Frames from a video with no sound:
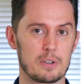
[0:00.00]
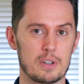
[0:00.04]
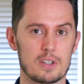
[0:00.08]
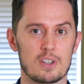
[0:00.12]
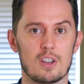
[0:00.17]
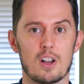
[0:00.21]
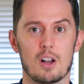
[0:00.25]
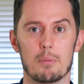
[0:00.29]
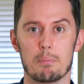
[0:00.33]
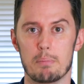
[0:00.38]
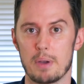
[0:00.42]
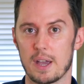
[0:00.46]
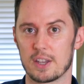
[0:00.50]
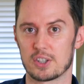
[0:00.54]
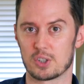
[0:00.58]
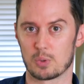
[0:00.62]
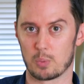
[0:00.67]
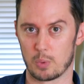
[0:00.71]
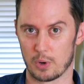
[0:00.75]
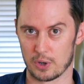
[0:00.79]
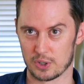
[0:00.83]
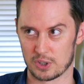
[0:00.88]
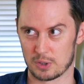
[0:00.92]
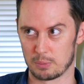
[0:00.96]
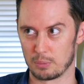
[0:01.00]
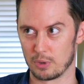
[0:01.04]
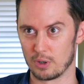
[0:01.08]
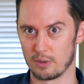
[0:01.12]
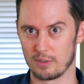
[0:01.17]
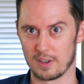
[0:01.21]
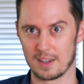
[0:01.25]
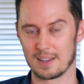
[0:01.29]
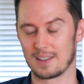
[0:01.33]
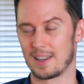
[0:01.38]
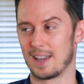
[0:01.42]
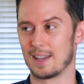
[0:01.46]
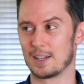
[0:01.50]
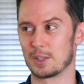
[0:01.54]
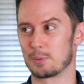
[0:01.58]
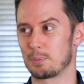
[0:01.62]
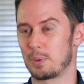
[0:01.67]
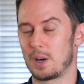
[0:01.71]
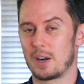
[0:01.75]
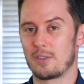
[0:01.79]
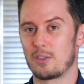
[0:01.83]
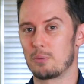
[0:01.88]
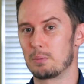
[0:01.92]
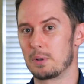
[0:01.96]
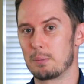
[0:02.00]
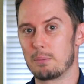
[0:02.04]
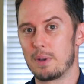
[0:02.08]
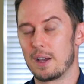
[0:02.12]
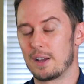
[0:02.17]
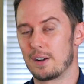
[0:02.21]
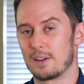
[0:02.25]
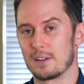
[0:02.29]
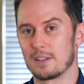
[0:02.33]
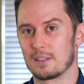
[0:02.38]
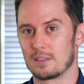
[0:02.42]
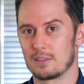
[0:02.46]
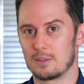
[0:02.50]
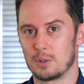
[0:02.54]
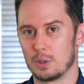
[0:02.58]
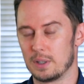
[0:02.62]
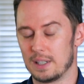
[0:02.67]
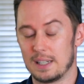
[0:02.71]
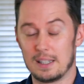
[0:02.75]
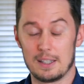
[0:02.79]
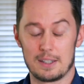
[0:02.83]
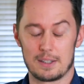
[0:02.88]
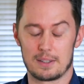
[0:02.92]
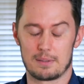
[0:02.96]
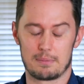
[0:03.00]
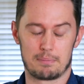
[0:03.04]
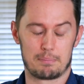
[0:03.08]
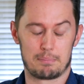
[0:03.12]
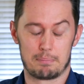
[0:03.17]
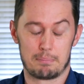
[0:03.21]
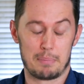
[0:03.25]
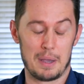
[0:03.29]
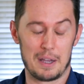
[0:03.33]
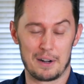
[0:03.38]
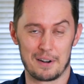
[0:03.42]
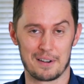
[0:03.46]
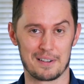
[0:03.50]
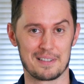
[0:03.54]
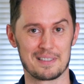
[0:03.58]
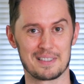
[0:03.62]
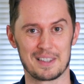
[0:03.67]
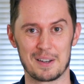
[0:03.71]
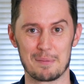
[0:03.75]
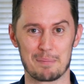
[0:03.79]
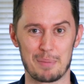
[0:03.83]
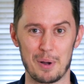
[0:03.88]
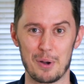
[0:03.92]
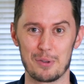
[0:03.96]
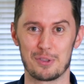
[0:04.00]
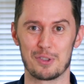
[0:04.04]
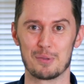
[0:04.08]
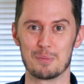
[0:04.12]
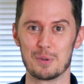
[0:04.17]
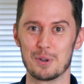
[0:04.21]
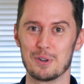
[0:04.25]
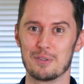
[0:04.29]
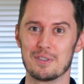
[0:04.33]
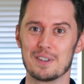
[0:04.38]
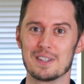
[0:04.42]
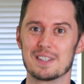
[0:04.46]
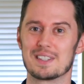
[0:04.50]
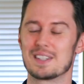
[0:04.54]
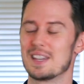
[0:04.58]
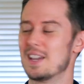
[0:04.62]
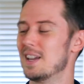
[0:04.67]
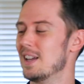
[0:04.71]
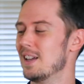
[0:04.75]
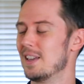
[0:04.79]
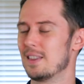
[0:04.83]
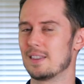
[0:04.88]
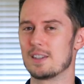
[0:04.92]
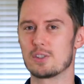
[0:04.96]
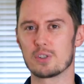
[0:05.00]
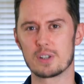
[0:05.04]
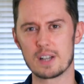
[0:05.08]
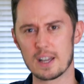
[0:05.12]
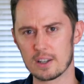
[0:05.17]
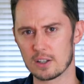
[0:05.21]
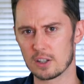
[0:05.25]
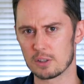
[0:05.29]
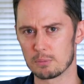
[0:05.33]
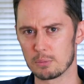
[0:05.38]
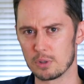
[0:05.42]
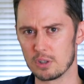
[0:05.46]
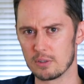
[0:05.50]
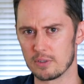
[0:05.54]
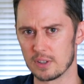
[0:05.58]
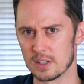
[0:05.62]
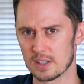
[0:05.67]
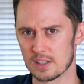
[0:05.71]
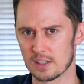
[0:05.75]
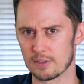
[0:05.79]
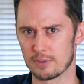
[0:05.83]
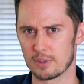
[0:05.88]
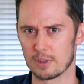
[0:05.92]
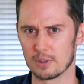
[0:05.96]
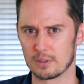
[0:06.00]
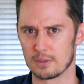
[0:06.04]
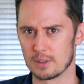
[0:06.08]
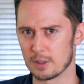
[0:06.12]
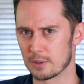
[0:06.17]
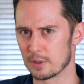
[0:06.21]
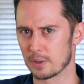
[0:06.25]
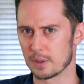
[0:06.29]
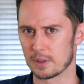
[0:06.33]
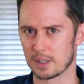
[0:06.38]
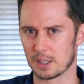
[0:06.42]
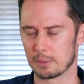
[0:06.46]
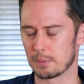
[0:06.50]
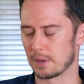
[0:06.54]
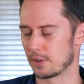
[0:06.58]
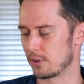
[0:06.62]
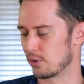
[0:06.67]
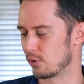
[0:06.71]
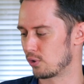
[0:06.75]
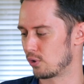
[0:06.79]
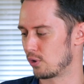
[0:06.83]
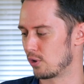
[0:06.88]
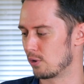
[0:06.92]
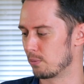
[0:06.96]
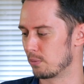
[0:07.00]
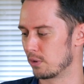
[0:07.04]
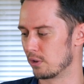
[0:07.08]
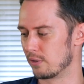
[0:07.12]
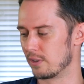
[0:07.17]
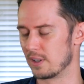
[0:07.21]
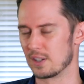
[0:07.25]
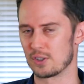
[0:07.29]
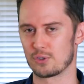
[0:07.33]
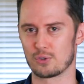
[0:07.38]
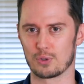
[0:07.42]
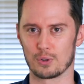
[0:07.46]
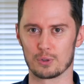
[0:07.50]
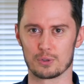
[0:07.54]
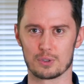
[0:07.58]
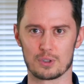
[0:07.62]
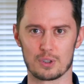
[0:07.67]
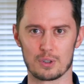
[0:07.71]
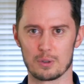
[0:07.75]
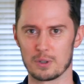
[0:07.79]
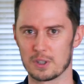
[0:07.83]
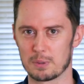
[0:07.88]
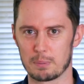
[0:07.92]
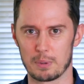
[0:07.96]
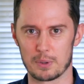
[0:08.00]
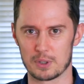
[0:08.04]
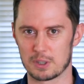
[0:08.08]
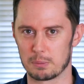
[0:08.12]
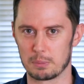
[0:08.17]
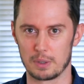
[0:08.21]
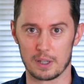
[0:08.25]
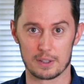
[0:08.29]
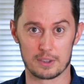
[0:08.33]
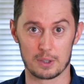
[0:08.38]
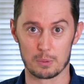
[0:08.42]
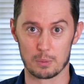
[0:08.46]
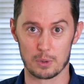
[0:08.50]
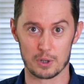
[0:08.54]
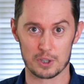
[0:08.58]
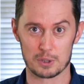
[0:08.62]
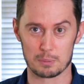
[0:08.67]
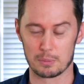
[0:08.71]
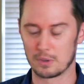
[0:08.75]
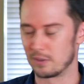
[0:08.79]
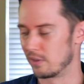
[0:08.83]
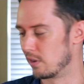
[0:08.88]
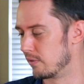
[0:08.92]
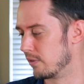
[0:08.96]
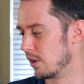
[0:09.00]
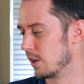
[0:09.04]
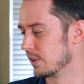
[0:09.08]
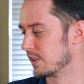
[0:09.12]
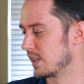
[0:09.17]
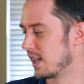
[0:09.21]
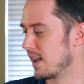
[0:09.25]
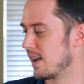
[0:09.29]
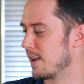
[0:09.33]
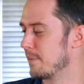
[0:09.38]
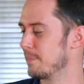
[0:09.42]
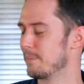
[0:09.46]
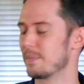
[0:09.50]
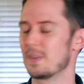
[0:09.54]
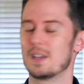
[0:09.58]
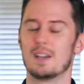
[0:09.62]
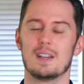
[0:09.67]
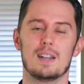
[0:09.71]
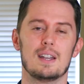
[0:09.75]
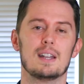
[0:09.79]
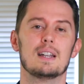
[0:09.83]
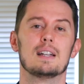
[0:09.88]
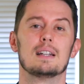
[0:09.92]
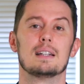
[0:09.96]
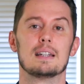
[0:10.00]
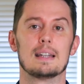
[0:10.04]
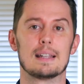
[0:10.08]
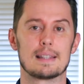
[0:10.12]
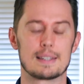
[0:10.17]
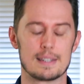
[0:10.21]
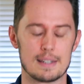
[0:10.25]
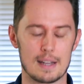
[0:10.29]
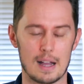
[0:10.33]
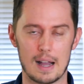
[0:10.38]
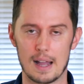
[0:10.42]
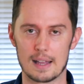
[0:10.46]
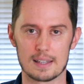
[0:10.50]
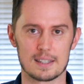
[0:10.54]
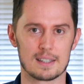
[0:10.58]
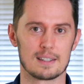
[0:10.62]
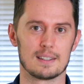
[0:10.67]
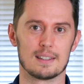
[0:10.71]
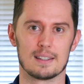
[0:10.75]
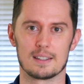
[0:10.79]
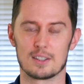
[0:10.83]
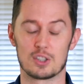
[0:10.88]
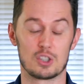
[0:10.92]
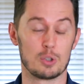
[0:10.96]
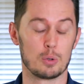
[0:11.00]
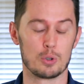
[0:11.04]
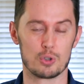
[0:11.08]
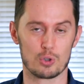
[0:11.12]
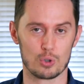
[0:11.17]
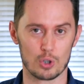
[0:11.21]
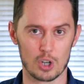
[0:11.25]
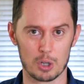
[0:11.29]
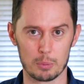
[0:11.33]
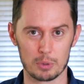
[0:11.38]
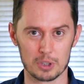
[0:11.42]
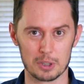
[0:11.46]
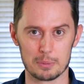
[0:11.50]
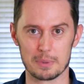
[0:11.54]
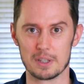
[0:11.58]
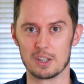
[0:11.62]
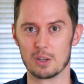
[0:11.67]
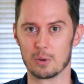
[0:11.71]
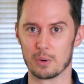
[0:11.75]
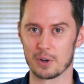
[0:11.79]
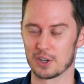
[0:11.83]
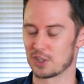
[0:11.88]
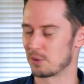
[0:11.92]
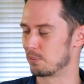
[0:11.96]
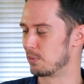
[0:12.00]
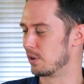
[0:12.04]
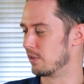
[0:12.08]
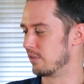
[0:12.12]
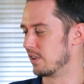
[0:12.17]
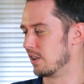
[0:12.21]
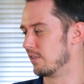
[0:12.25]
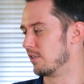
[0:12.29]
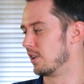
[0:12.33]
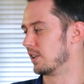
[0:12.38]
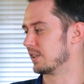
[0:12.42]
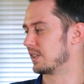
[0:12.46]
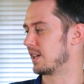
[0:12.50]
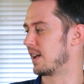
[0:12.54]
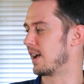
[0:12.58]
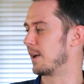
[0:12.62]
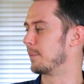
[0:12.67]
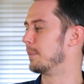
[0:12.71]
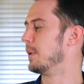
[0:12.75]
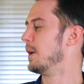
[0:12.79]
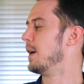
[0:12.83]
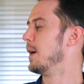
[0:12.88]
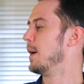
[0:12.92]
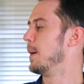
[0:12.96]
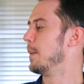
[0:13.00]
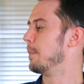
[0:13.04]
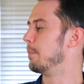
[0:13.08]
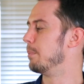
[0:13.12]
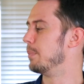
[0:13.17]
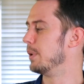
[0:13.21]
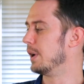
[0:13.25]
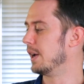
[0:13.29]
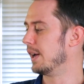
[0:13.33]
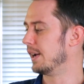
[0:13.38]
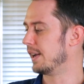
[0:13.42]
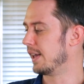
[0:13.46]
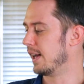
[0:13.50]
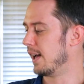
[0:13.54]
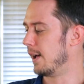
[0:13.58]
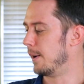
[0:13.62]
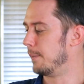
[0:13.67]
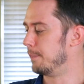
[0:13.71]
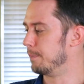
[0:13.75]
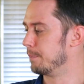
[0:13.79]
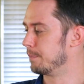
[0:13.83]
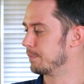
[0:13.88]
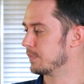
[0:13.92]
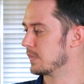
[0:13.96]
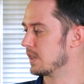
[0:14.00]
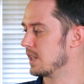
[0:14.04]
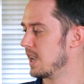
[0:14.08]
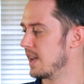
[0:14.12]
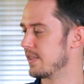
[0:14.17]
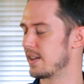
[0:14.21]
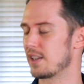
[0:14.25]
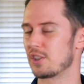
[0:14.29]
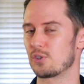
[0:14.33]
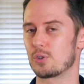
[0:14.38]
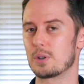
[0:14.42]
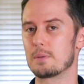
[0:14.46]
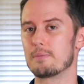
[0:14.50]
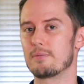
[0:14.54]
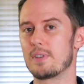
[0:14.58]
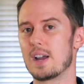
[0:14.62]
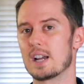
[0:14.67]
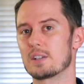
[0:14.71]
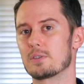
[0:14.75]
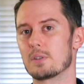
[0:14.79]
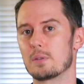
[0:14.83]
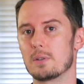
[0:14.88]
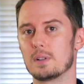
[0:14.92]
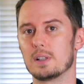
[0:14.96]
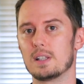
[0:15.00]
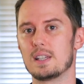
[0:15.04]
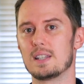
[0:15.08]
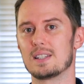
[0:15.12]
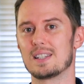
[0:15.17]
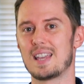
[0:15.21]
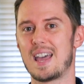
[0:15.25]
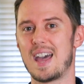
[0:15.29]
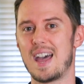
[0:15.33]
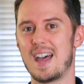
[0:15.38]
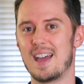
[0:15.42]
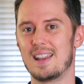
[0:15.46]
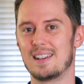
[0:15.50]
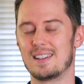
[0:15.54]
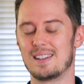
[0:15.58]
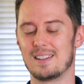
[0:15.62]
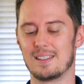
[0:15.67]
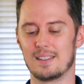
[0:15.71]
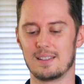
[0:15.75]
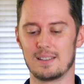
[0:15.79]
is called Best Worst Movie, and it's probably better, well, it is better than both the movies. These are not good movies. If you don't know anything about the Troll movies, Troll 2 is supposed to be like the worst movie of all time. It's not. It's too enjoyable to be the worst movie of all time. But that Scream Factory release had